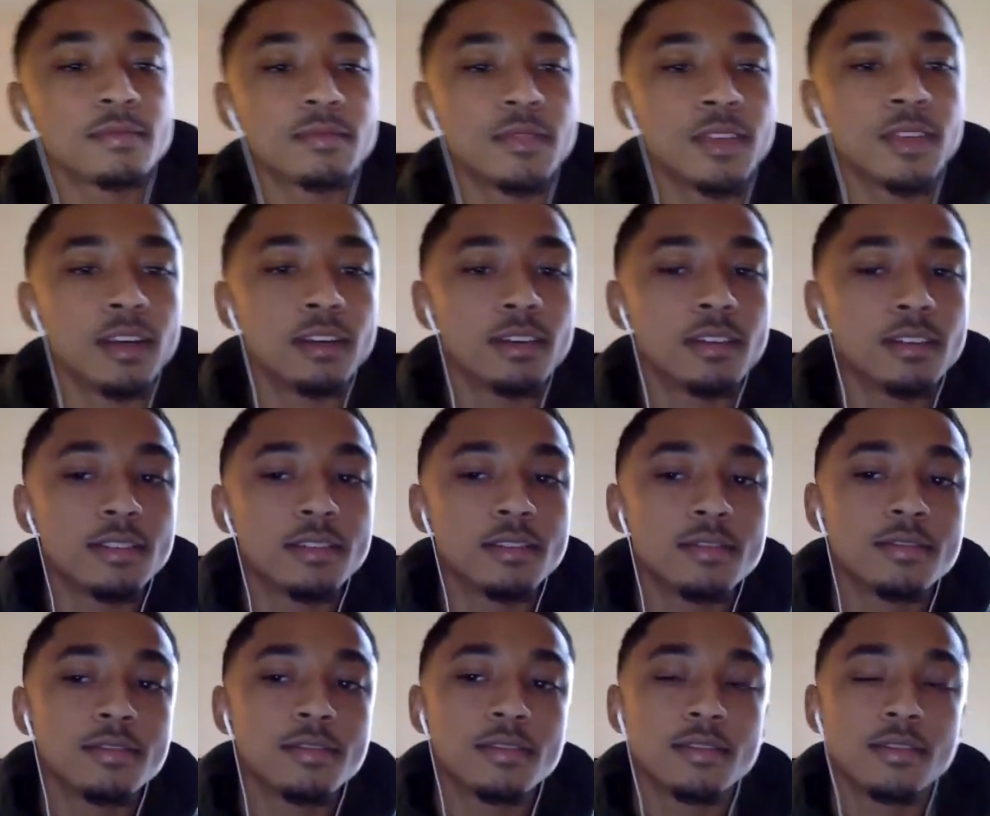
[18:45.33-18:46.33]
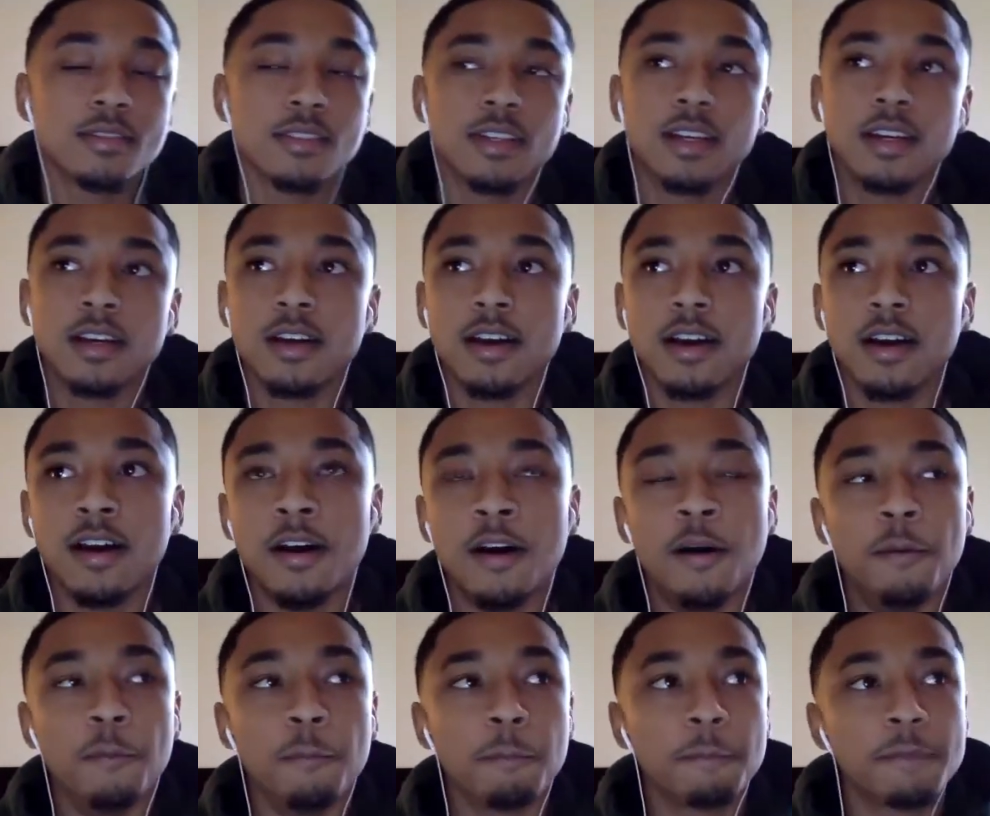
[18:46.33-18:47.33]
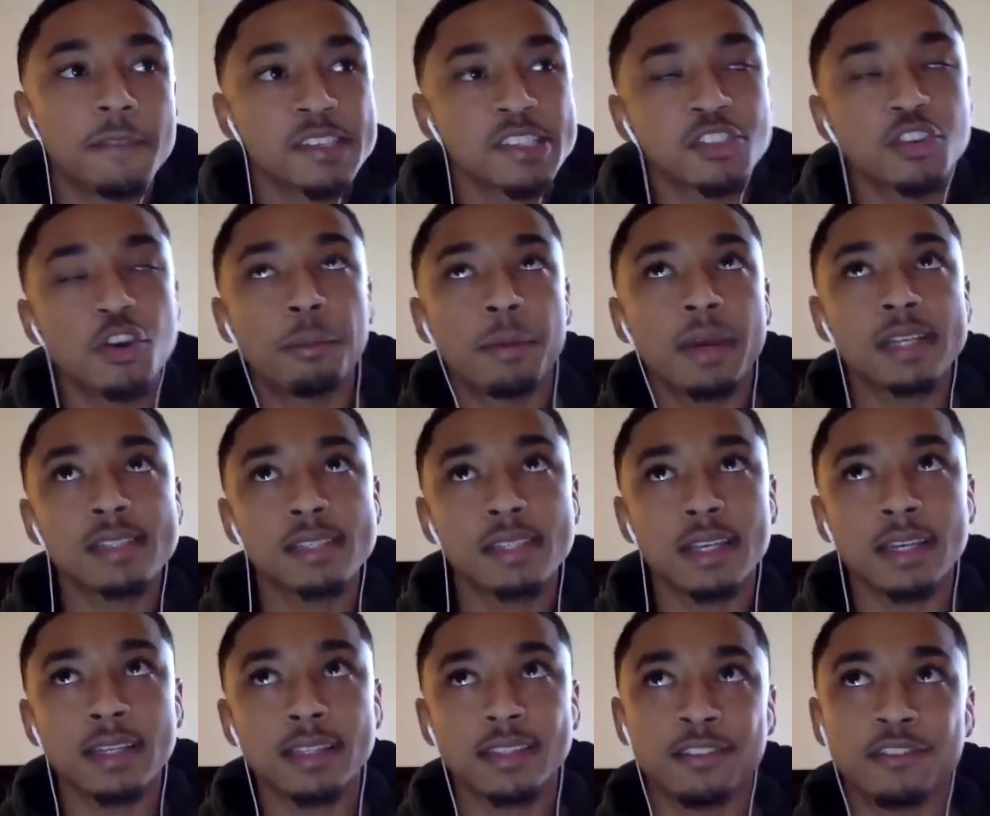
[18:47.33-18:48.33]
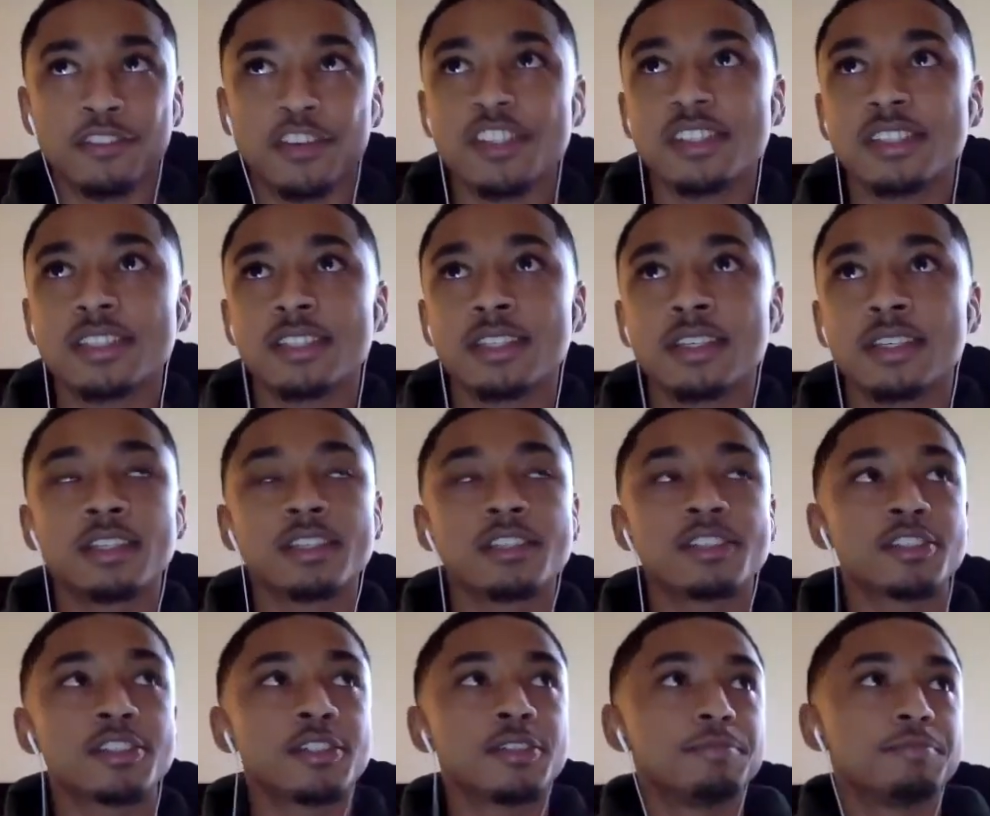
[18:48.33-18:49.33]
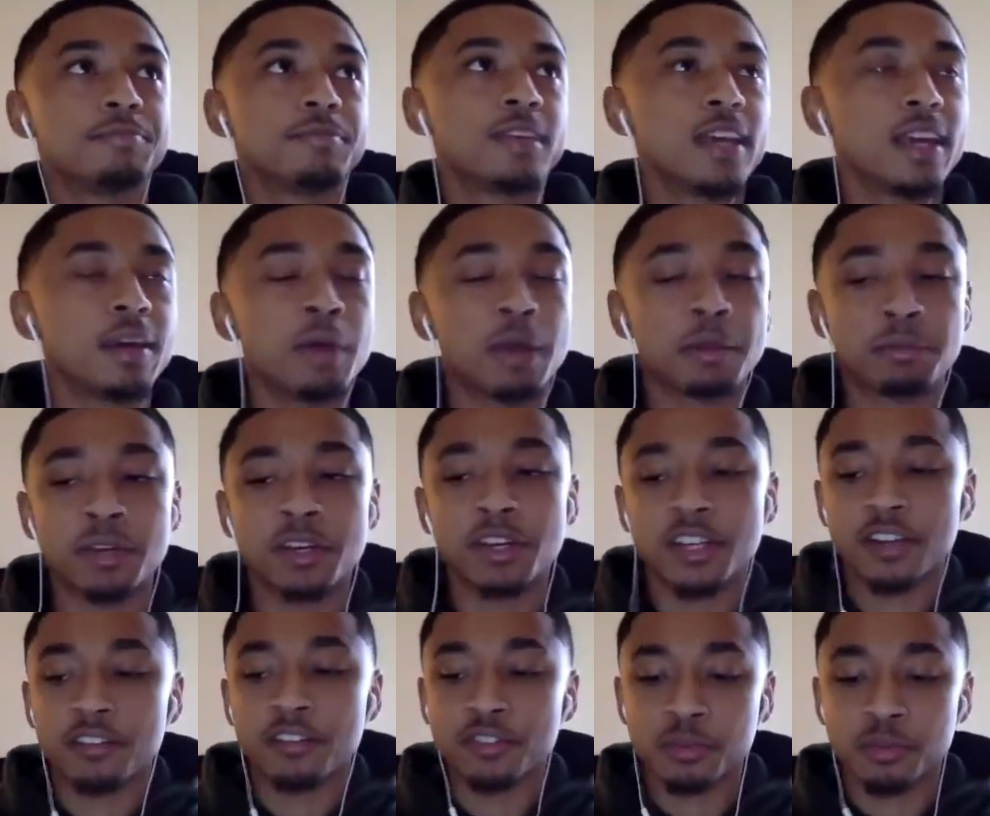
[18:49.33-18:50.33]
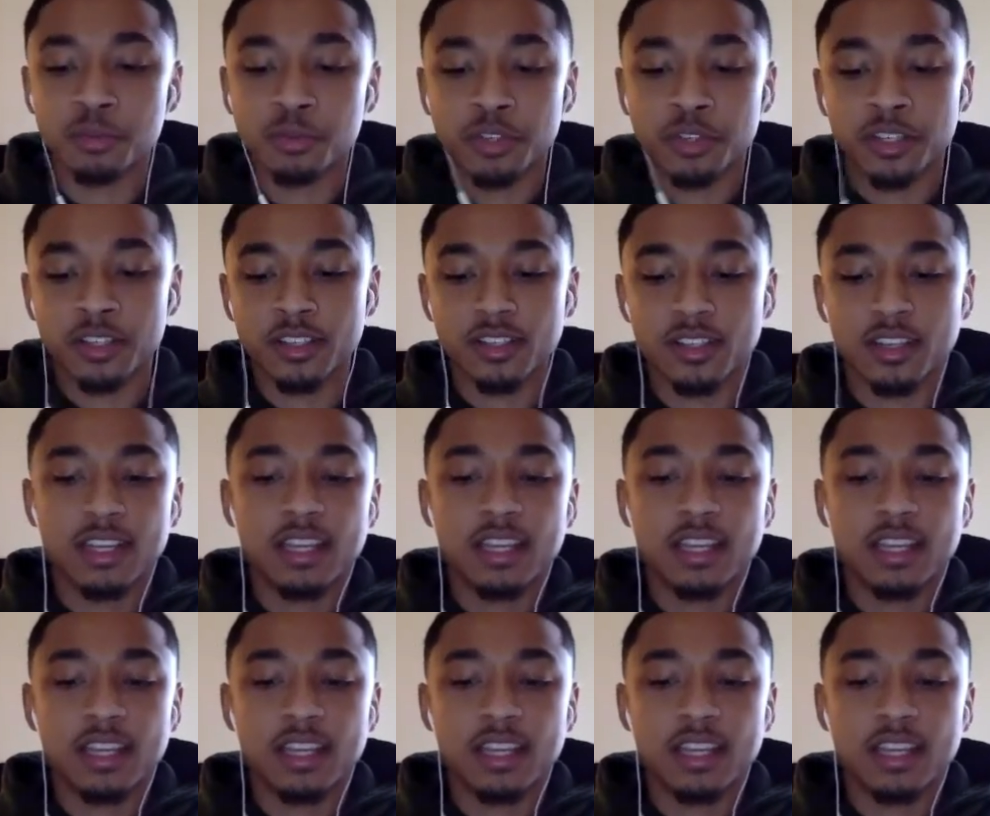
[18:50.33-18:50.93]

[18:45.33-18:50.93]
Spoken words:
Yeah. Just going back to like the versatility and shit and like being comfortable with it.